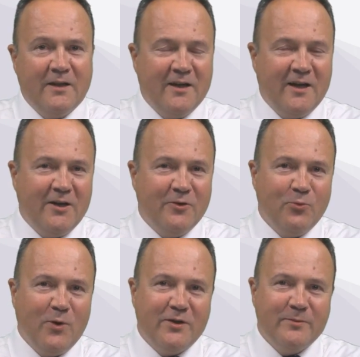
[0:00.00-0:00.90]
Hello,
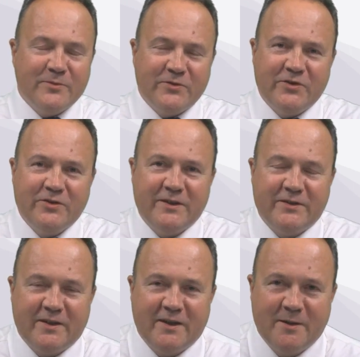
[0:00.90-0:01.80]
welcome to
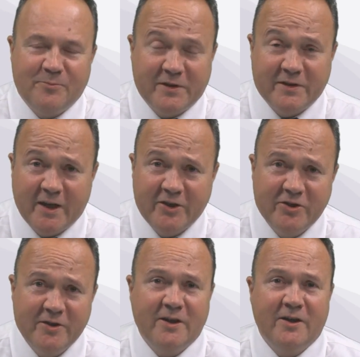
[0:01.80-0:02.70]
this
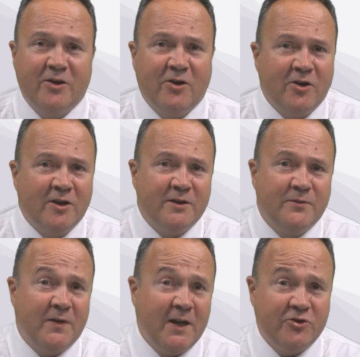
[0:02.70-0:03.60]
presentation on
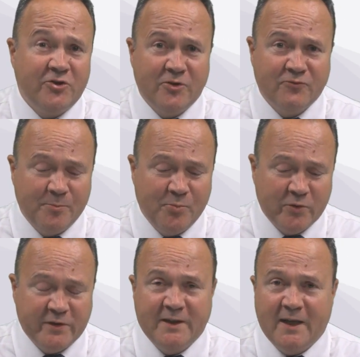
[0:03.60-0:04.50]
financial
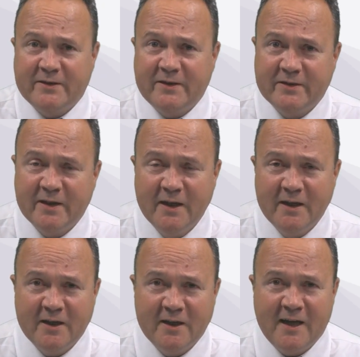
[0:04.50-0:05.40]
reporting analysis
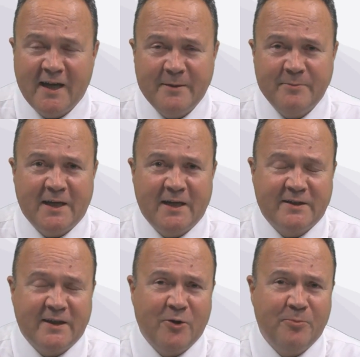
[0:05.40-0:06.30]
aimed at
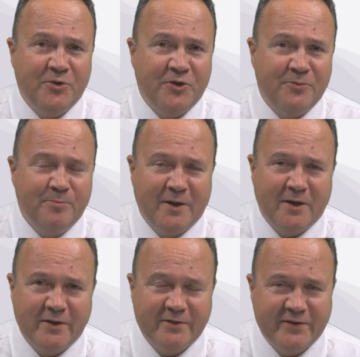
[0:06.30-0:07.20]
helping you
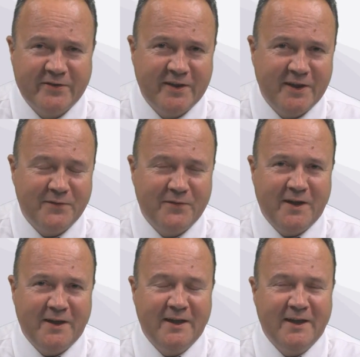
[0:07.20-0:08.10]
pass the
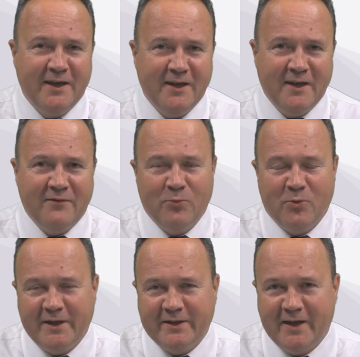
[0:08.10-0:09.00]
CFA Level
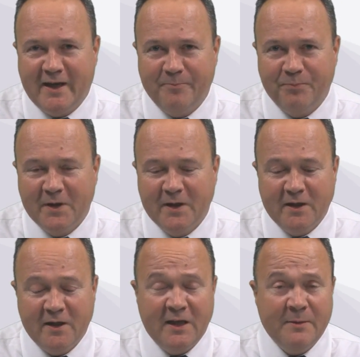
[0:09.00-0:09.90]
1 exam.
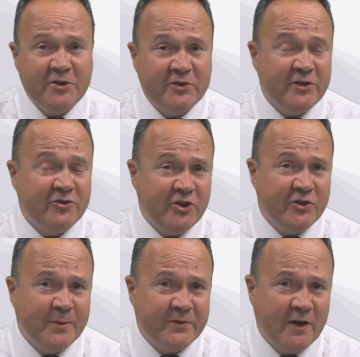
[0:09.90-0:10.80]
Let me just
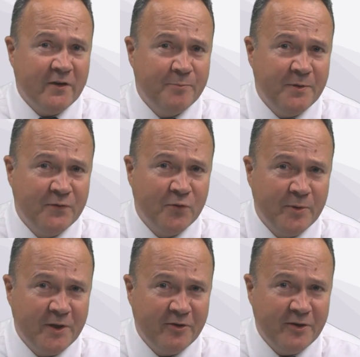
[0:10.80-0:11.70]
introduce myself before we
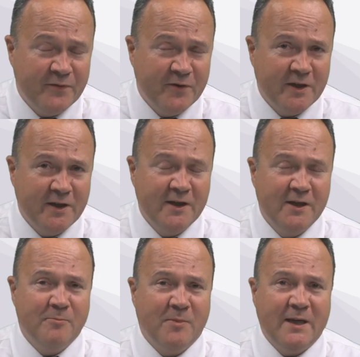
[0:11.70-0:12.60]
go any further.
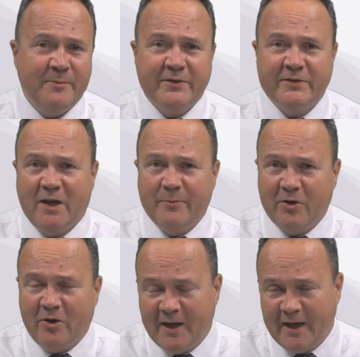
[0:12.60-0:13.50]
My name is Simon
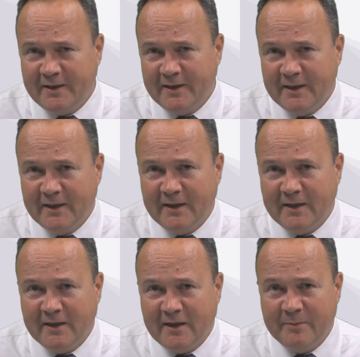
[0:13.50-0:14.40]
Holohan.
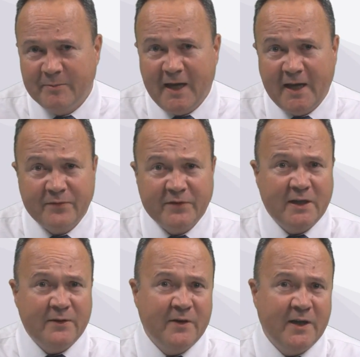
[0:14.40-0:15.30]
I'm the head of
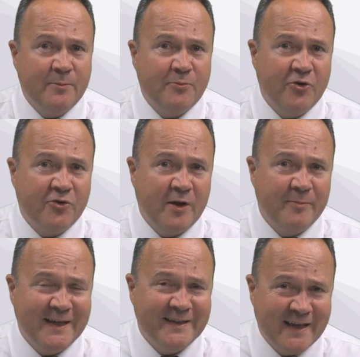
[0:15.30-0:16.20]
CFA program
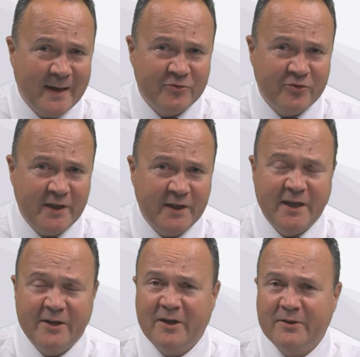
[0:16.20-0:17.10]
exam training
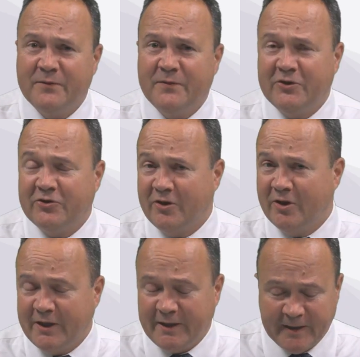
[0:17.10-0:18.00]
here at Fitch
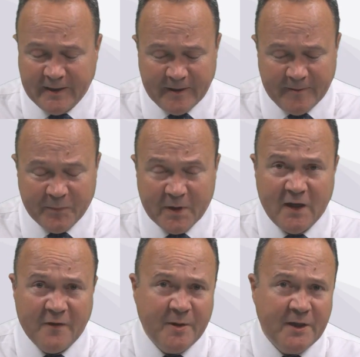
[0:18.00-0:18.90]
Learning. And
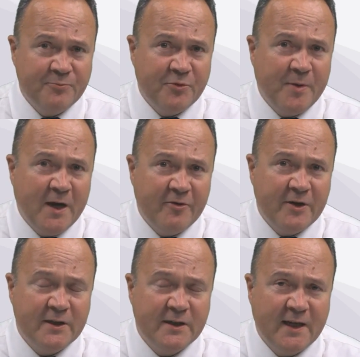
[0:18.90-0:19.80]
I've been
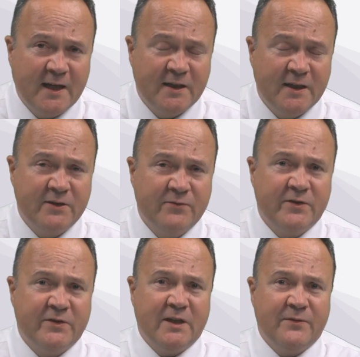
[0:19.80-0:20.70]
preparing candidates for the
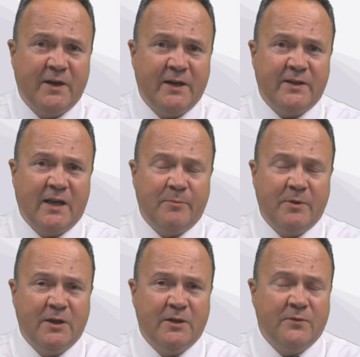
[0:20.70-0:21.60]
CFA exam
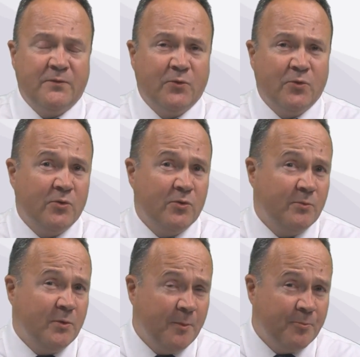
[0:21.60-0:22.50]

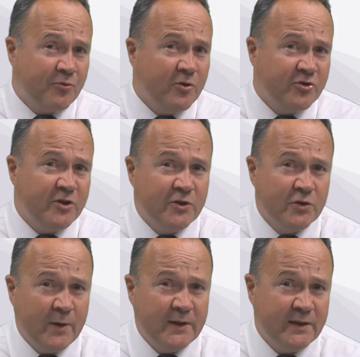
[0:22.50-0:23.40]
for approaching
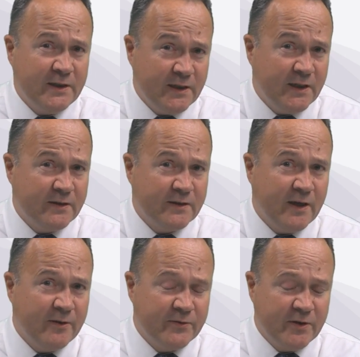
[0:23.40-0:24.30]
20 years
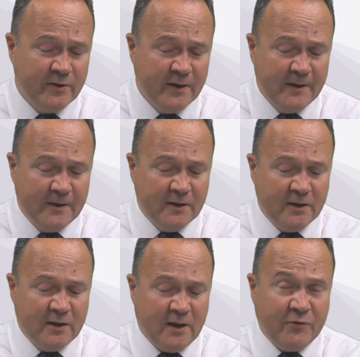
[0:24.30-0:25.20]
now. So
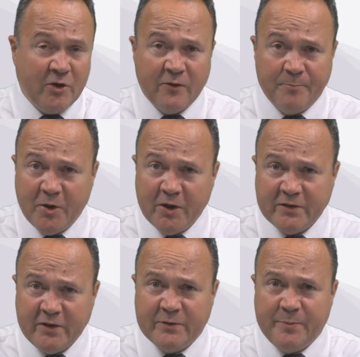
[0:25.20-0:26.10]
I've got a lot of
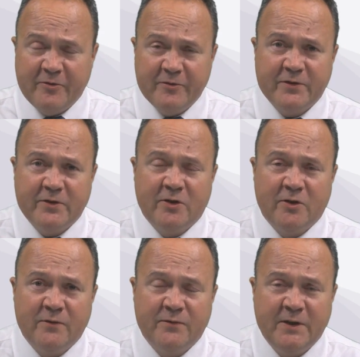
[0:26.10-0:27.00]
personal experience
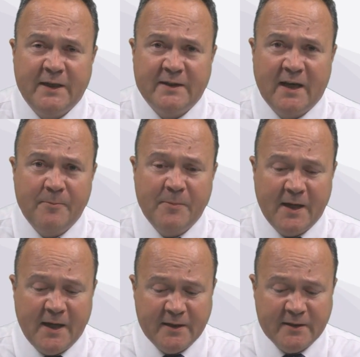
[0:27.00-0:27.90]
of the exam
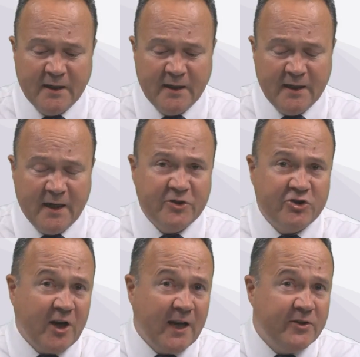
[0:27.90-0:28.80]
and the
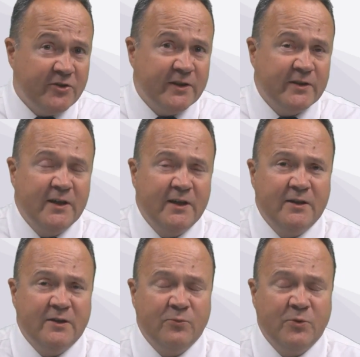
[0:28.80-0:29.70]
challenges
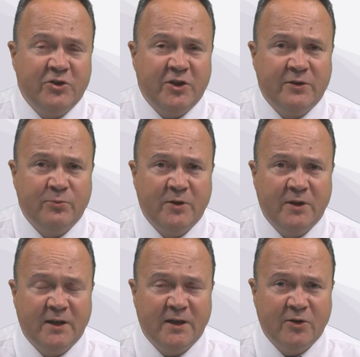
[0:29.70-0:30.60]
which it
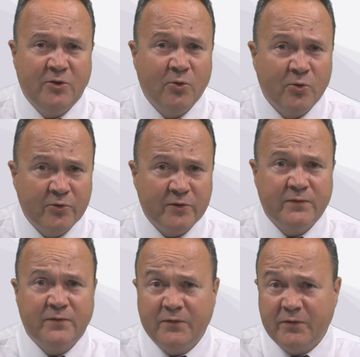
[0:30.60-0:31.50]
will cause
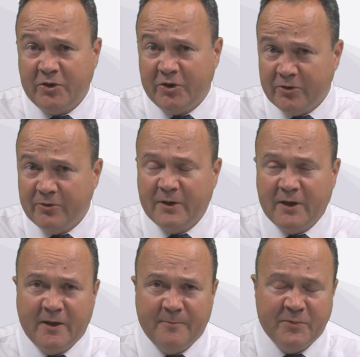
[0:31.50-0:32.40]
for you
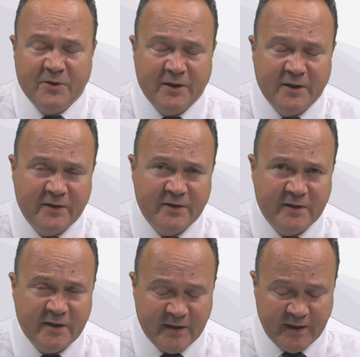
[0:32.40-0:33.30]

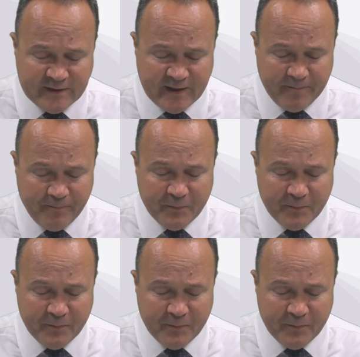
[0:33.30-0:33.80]
sitting the exam.